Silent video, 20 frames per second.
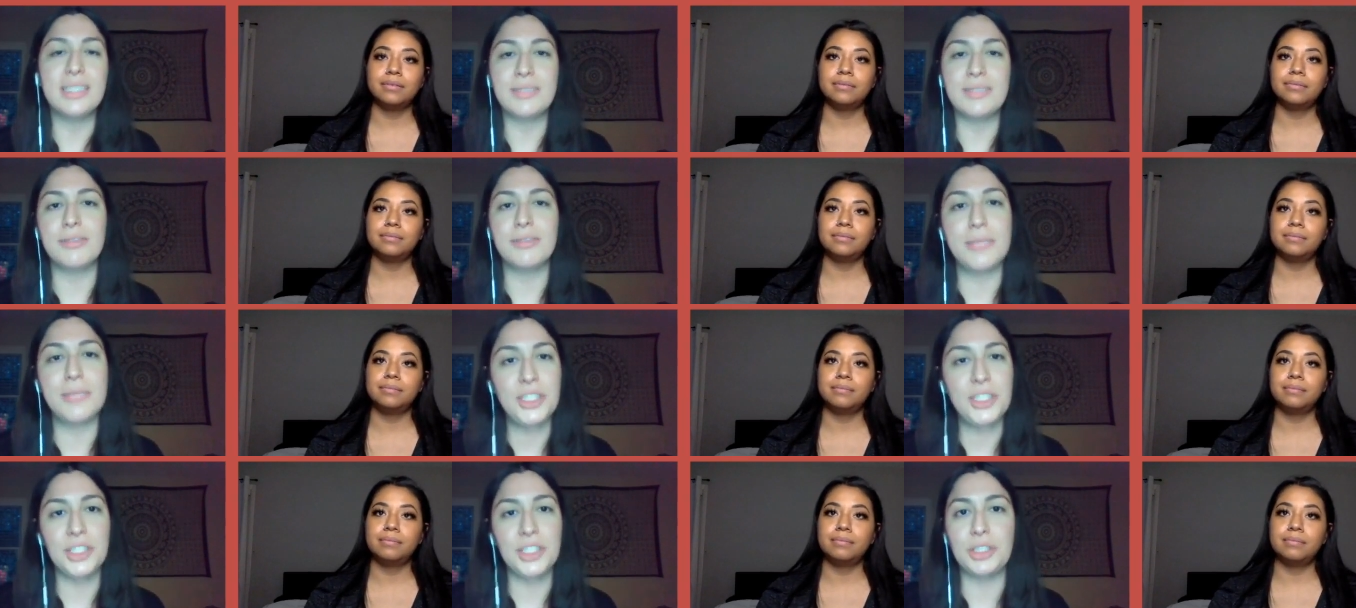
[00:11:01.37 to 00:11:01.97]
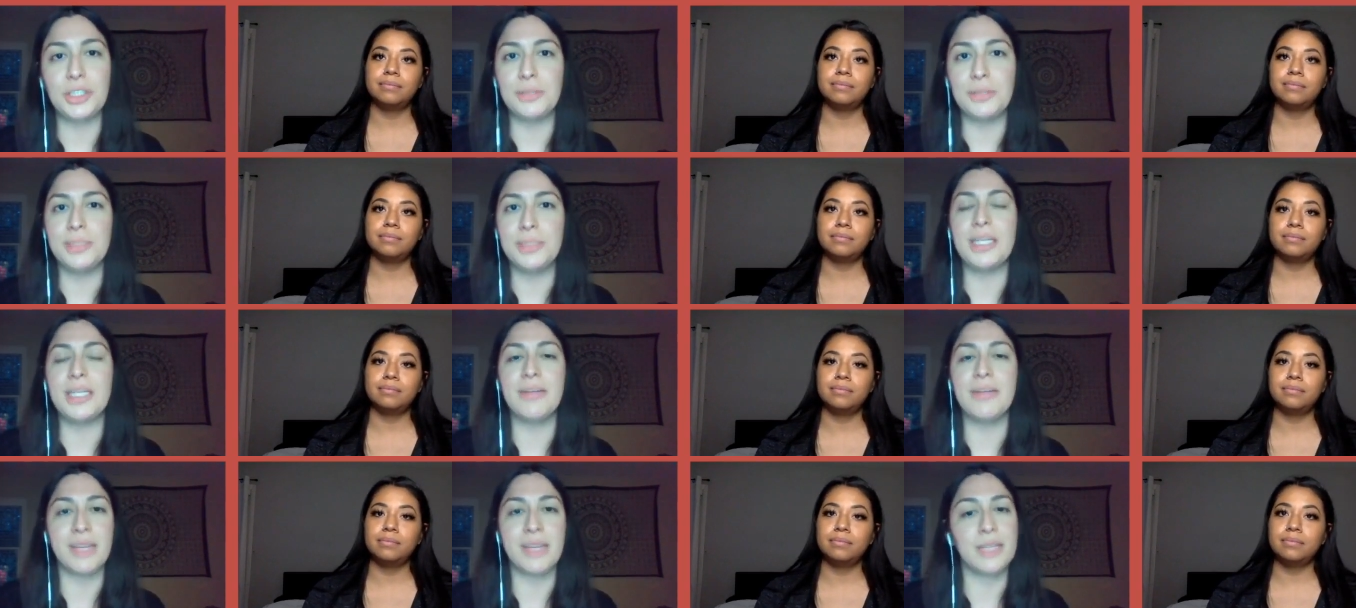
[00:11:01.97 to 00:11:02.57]
Speaker 1: this information to
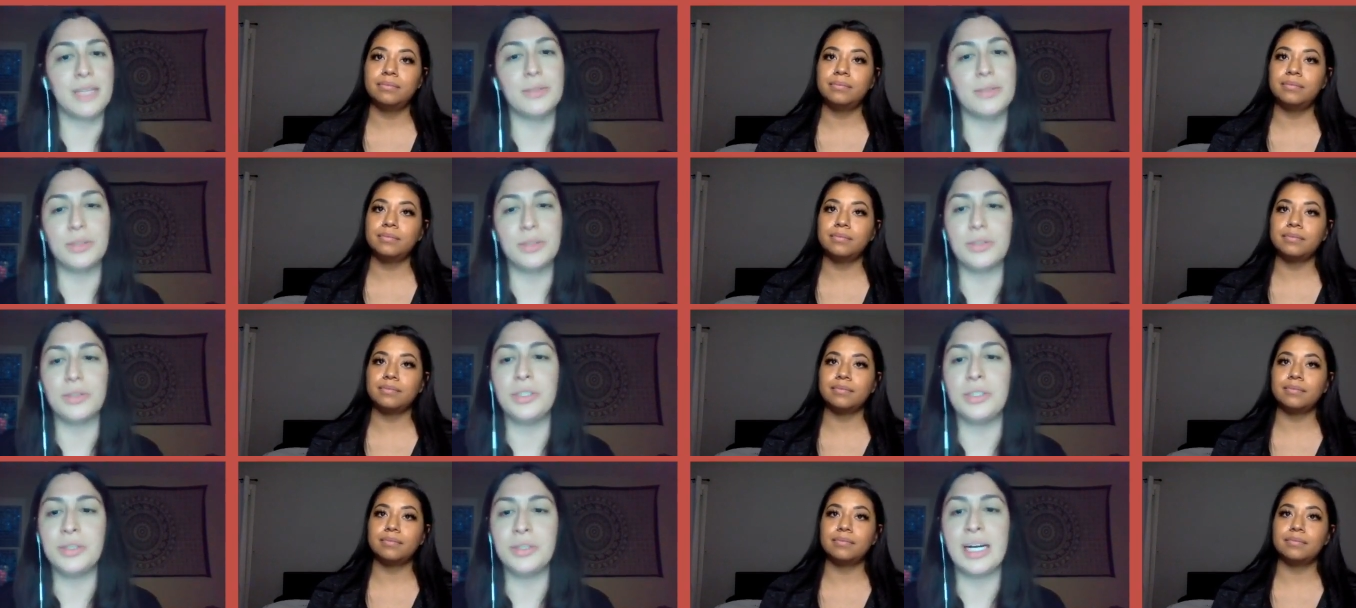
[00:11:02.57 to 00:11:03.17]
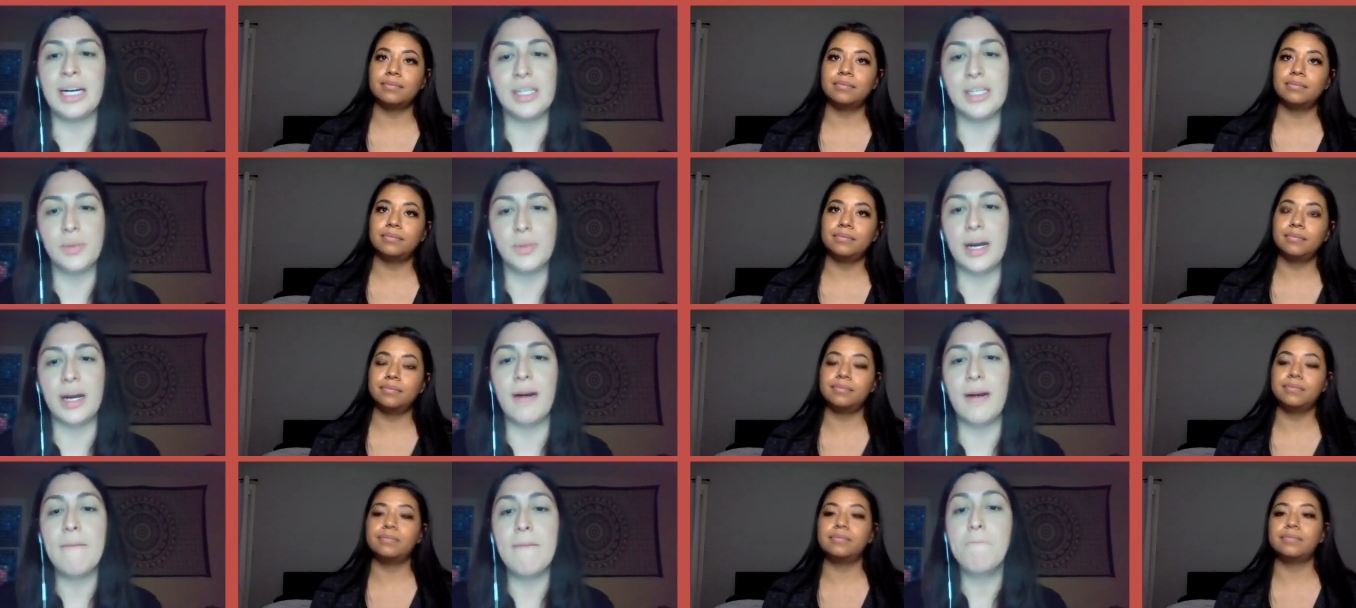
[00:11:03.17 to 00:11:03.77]
be available to you as
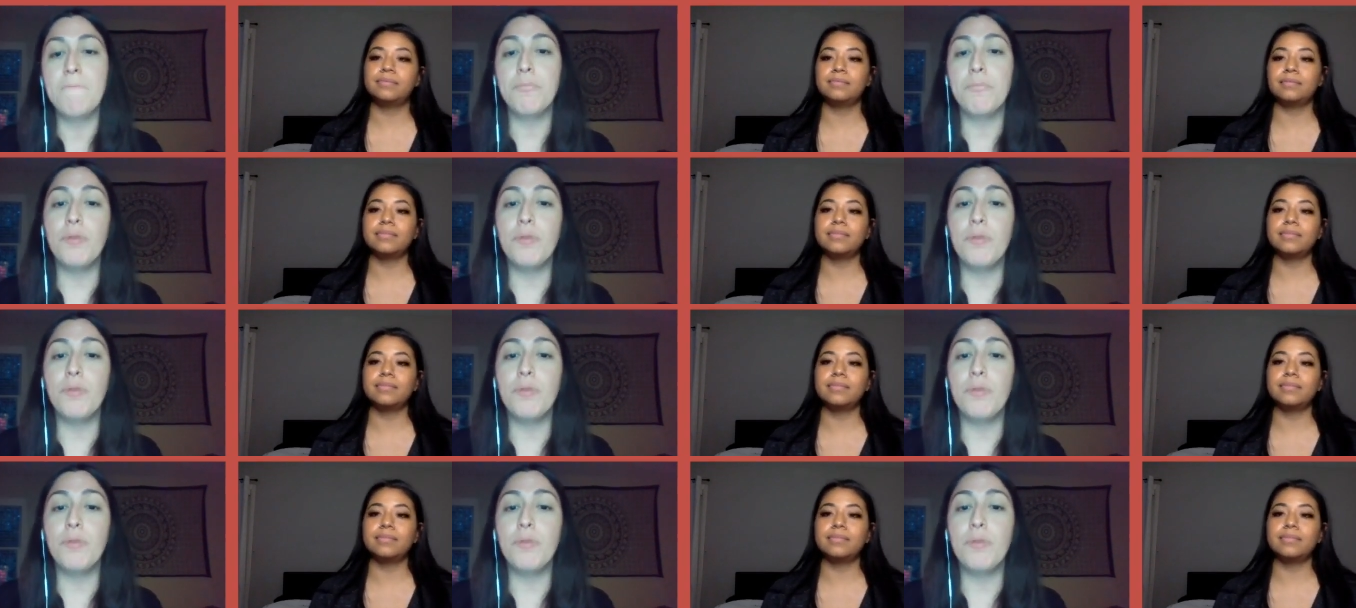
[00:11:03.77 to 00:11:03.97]
well.